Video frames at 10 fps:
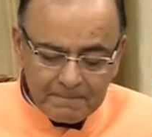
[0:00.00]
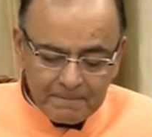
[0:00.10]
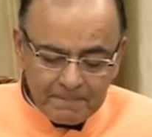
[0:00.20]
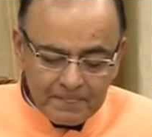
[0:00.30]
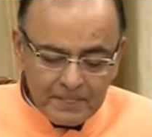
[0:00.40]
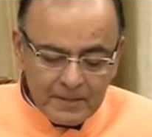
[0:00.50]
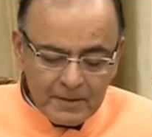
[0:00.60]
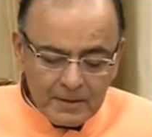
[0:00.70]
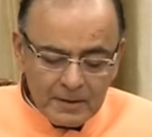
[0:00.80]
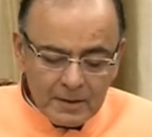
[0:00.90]

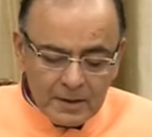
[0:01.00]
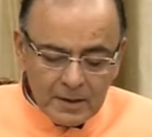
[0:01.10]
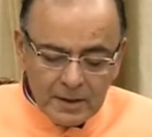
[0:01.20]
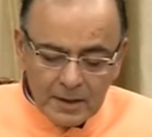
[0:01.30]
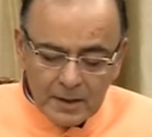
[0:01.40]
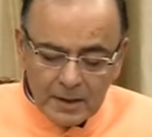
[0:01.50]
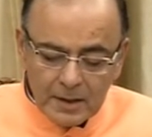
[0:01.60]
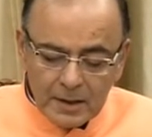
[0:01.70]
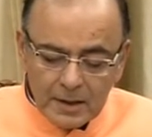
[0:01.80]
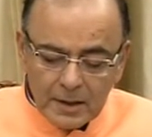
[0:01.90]

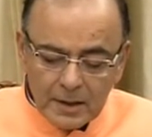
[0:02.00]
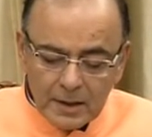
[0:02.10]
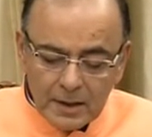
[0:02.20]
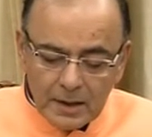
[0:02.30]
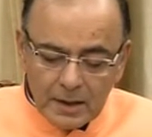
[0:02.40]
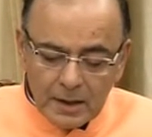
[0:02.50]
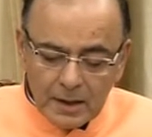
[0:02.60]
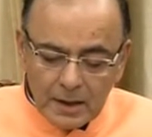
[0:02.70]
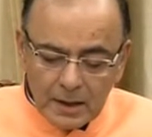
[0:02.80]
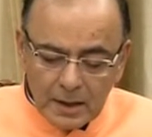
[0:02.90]

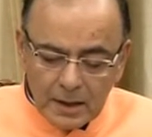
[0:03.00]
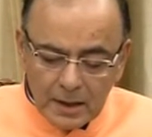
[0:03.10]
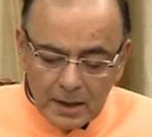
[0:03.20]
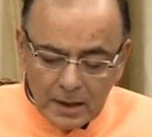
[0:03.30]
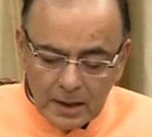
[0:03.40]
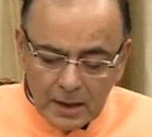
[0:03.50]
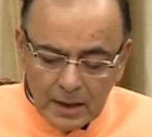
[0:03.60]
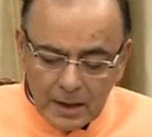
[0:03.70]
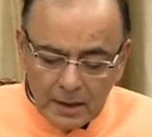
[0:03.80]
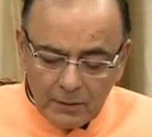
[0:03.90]
Nothing is said.